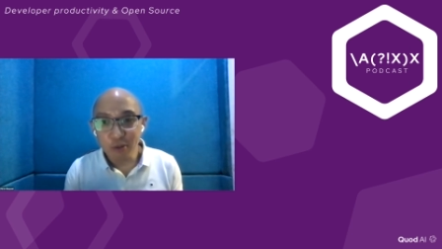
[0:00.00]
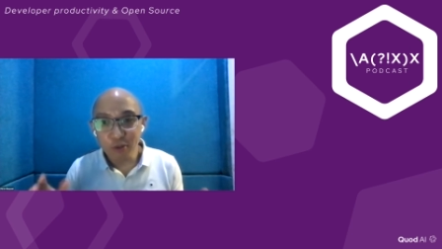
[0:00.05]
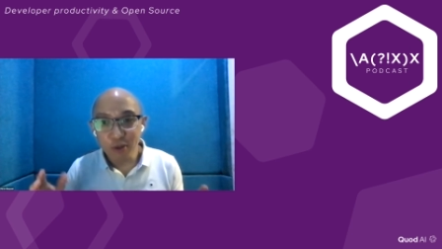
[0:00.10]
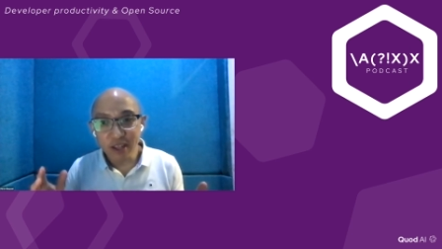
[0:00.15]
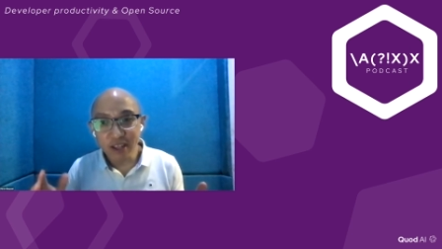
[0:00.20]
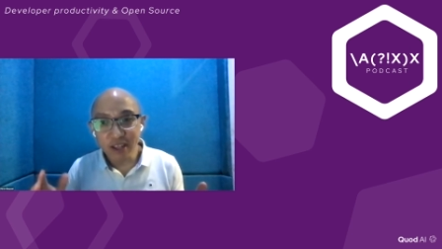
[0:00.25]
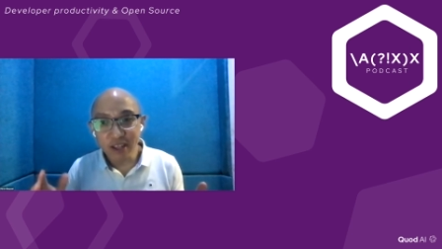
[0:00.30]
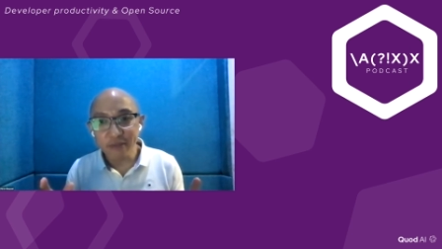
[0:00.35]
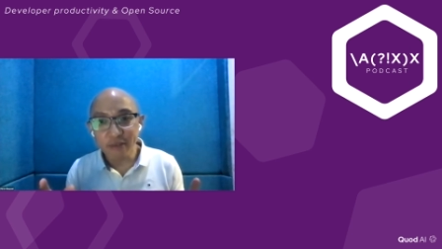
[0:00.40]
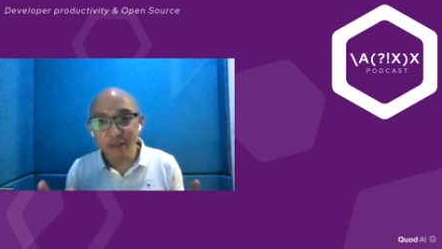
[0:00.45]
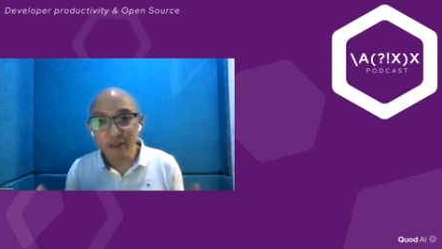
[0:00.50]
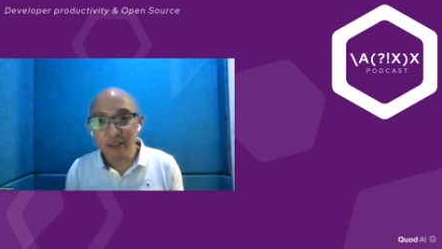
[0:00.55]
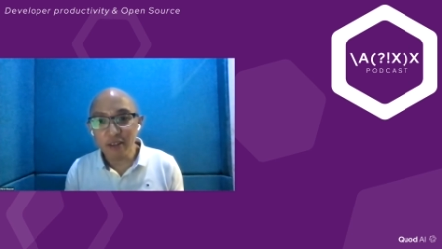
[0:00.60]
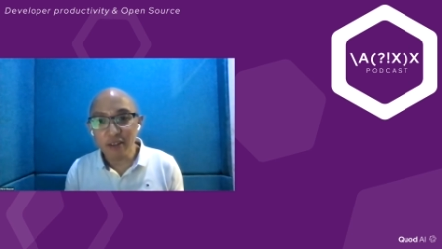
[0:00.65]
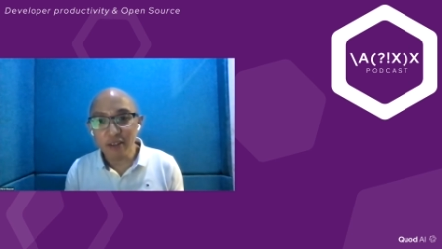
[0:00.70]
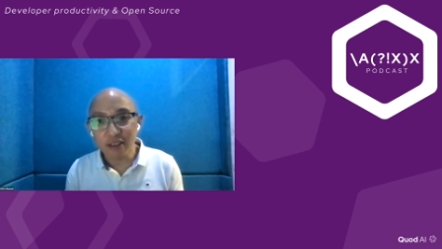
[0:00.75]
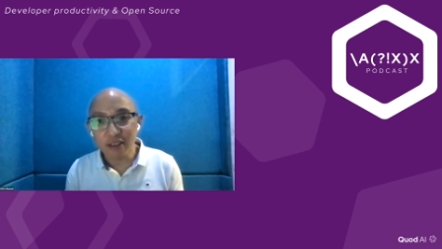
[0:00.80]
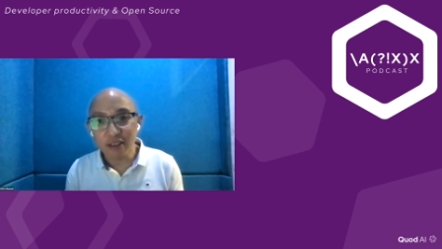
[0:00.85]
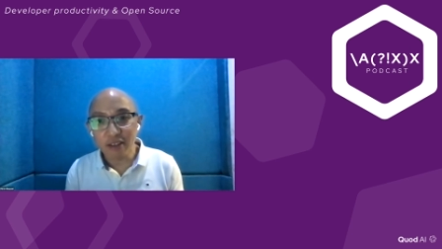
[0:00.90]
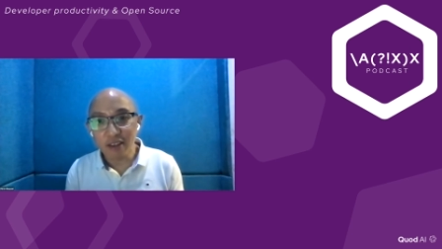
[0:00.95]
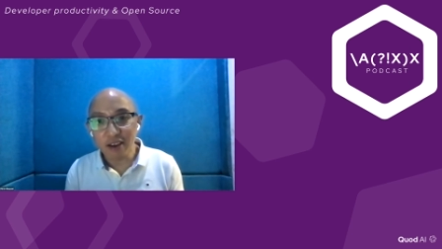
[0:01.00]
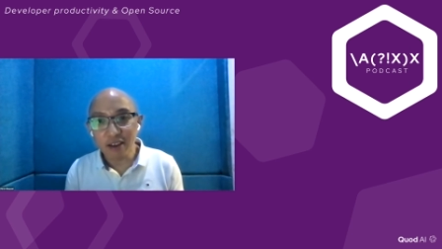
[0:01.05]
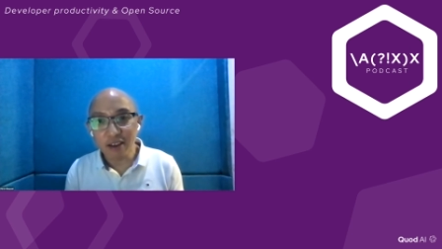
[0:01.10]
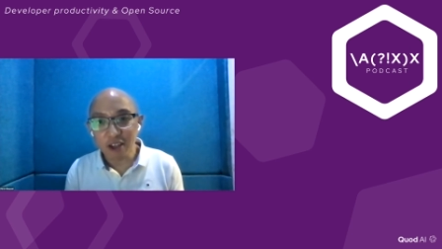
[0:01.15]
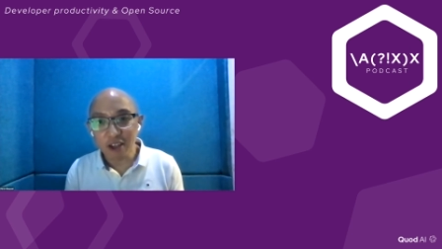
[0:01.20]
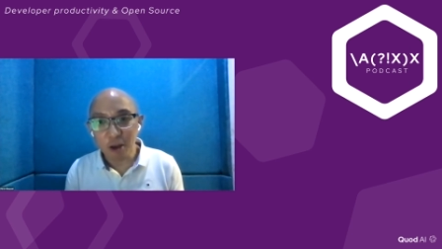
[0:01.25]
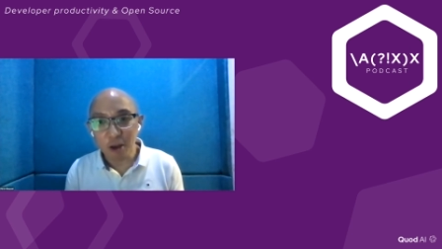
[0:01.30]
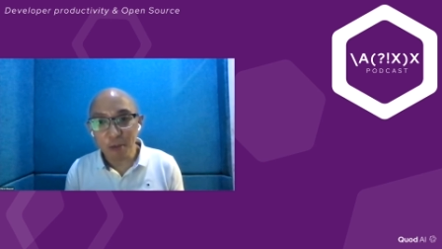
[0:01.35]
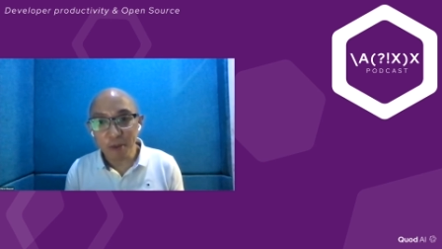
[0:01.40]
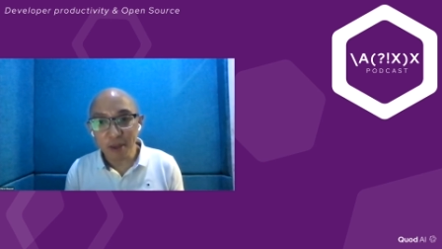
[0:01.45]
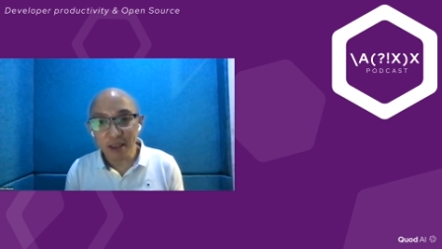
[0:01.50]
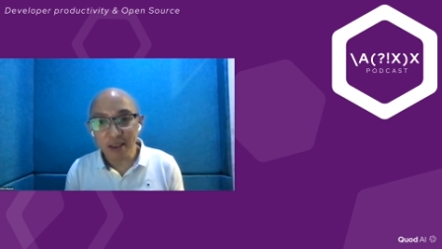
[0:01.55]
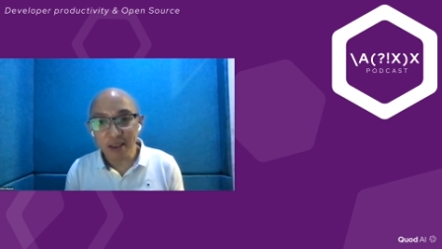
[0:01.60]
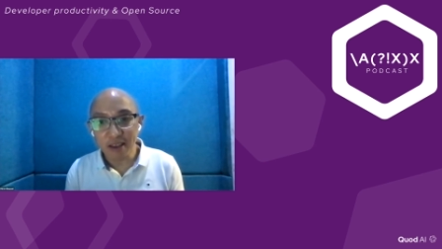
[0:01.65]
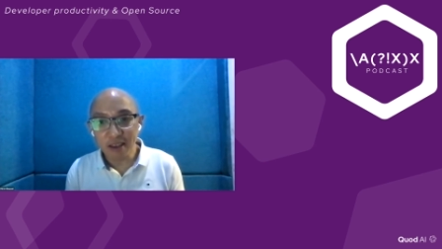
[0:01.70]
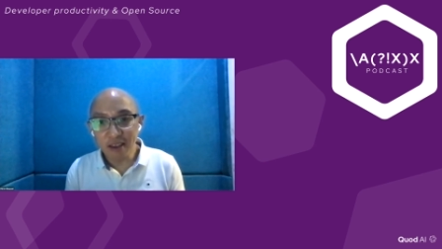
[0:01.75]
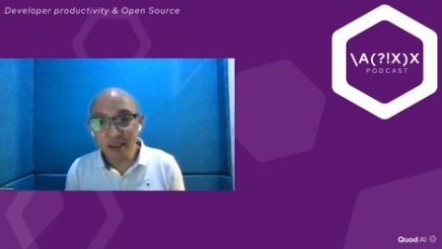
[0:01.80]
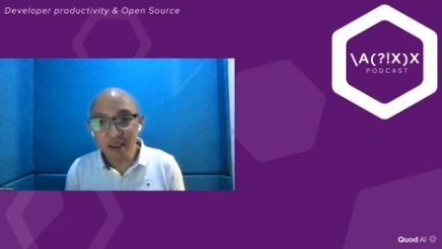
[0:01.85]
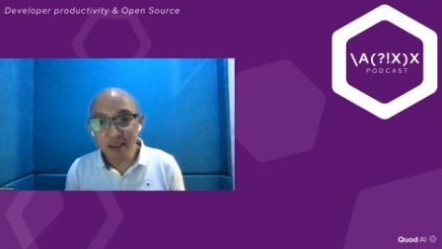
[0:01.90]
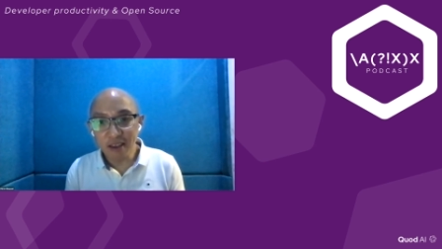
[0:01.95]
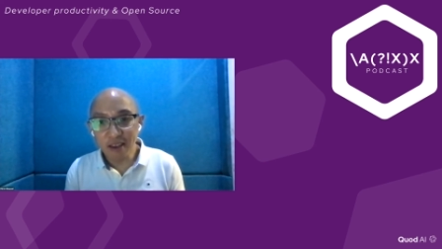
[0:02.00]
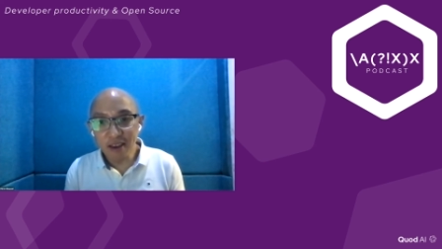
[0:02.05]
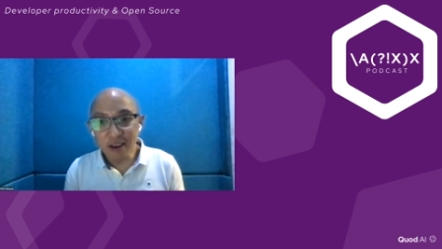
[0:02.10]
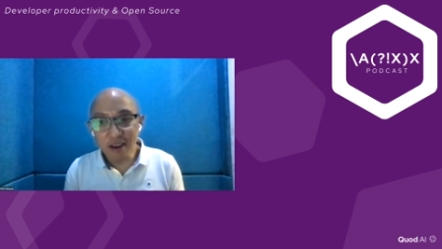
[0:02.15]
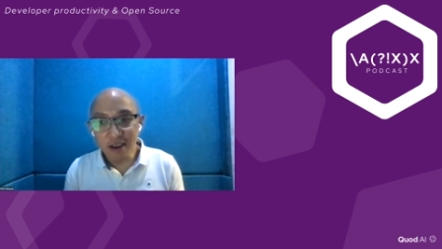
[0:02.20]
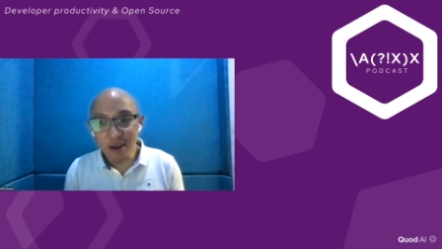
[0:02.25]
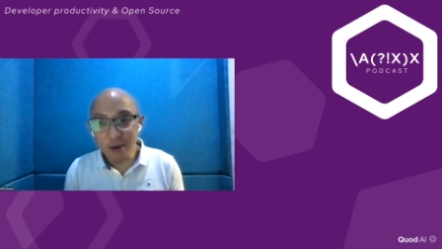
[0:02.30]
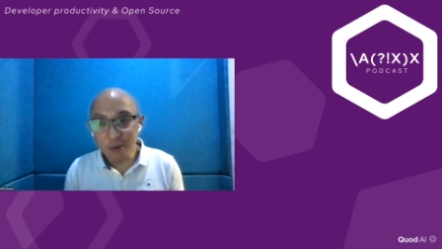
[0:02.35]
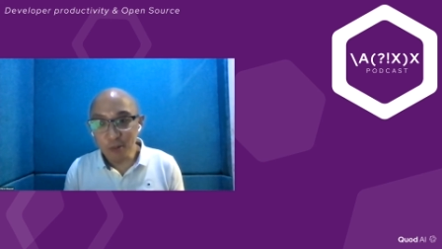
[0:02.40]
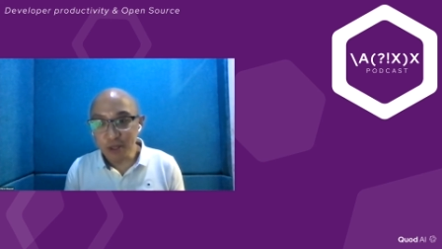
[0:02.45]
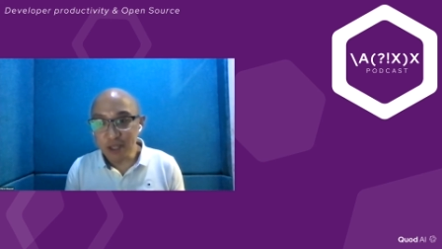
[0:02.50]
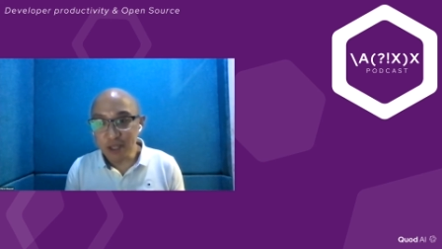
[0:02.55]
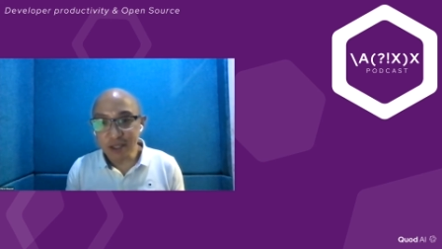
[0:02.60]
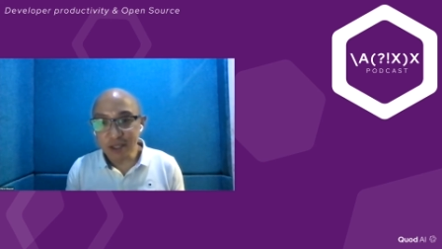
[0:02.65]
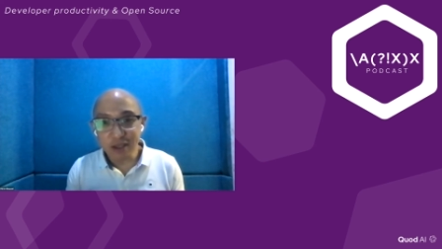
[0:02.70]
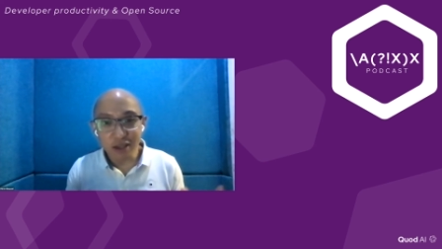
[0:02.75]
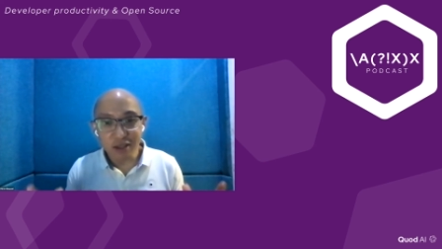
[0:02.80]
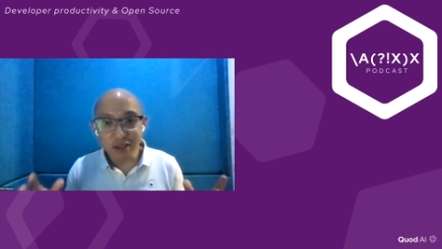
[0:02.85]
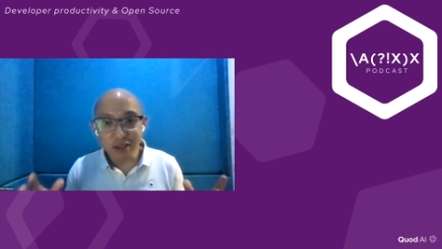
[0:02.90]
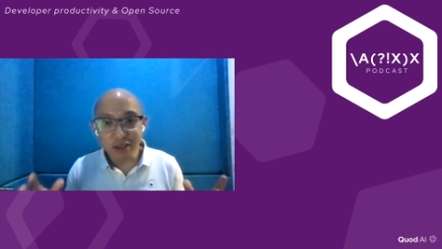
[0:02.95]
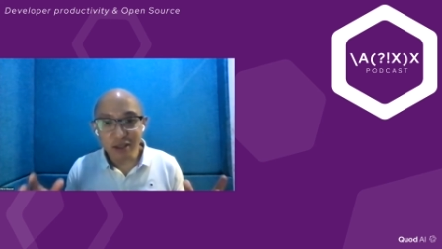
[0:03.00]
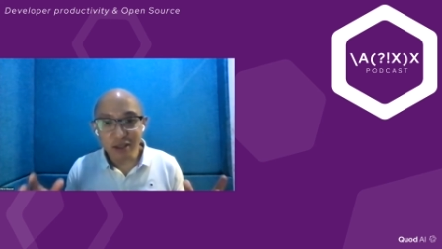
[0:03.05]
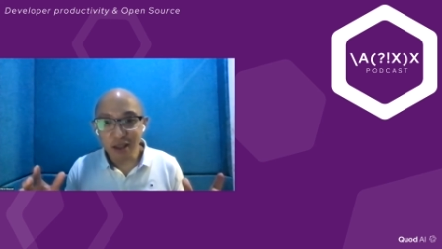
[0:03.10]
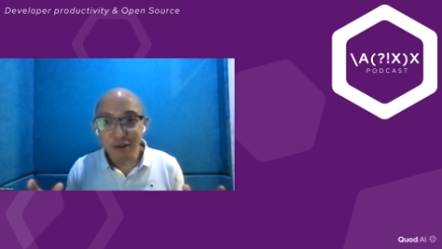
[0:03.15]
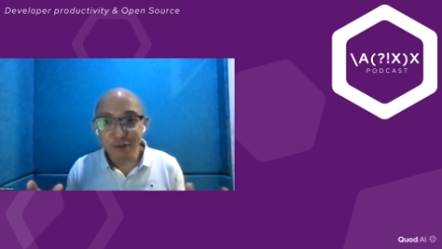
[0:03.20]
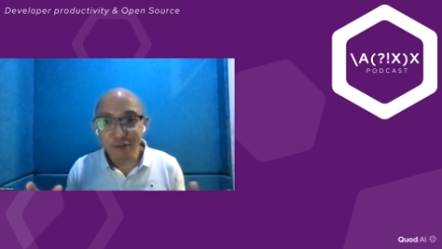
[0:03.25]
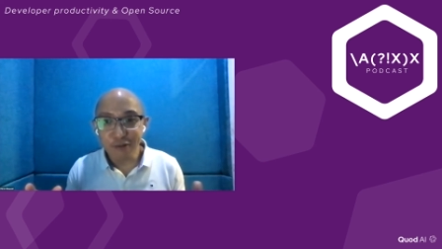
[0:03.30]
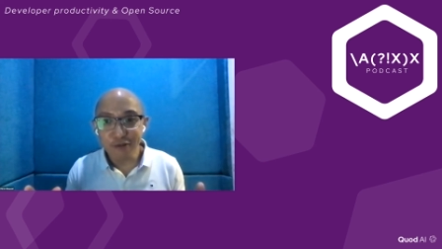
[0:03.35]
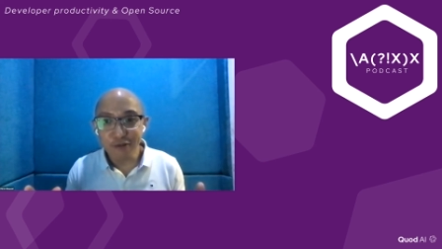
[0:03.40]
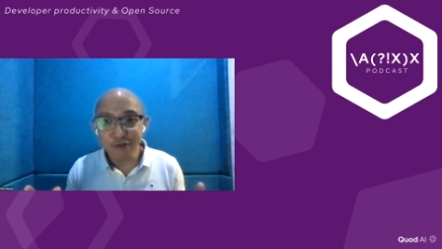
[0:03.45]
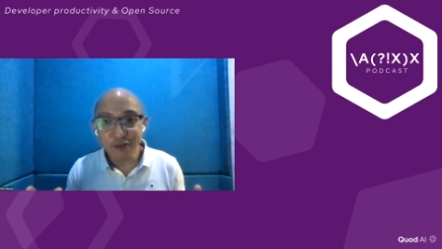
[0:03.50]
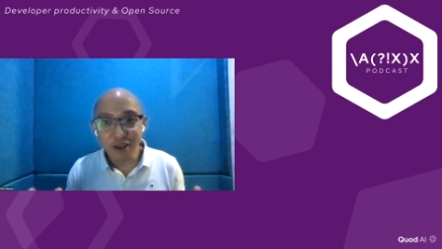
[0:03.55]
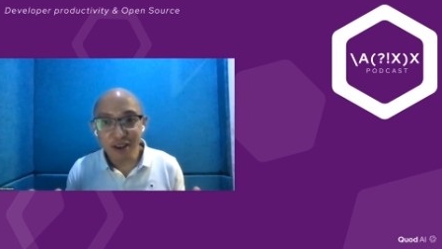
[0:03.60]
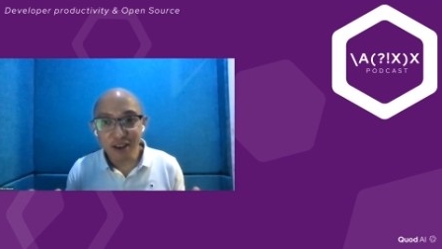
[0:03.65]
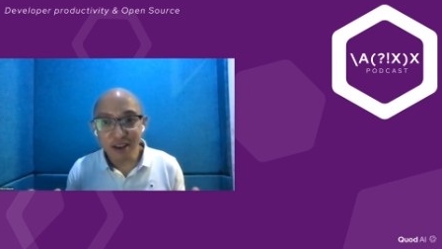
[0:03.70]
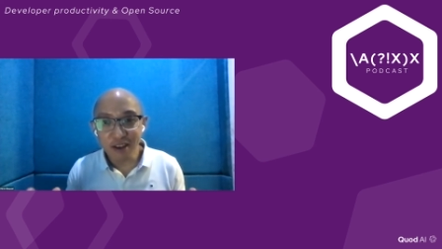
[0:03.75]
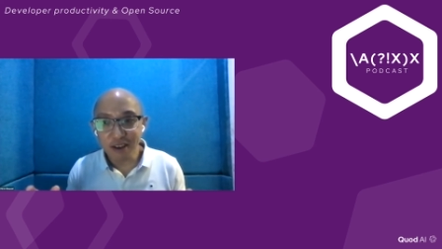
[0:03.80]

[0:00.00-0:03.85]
Really fun topic. We discussed a lot of